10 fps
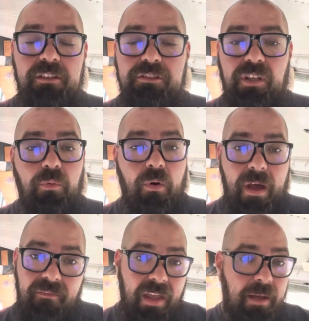So you won't
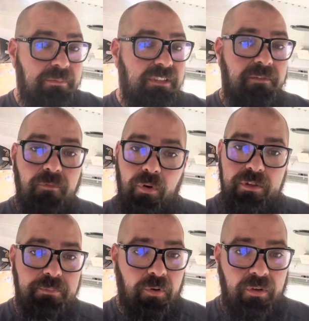have
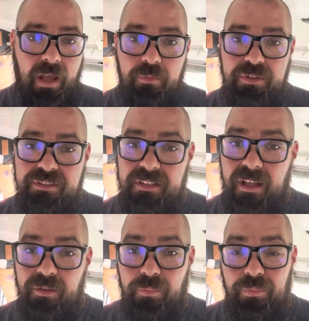MC4s pulling out, which is
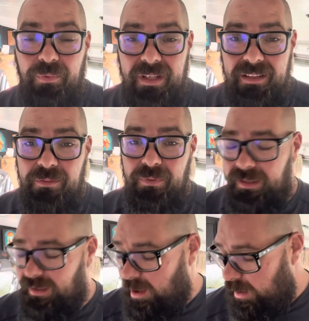another really,
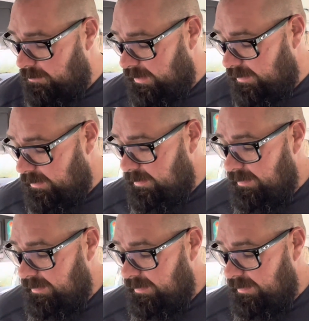really common